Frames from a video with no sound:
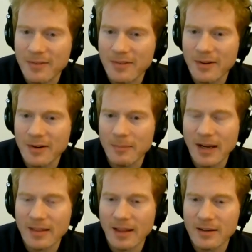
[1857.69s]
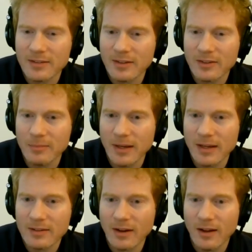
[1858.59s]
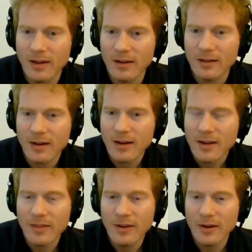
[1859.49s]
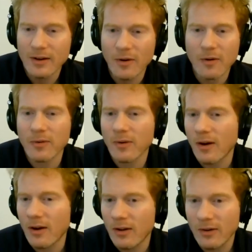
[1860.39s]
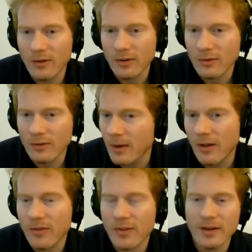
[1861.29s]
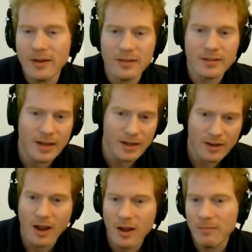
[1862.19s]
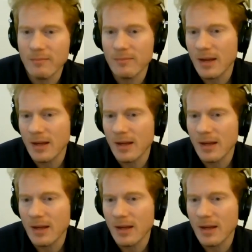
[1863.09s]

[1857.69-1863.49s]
They're making that decision based on their overall wealth and income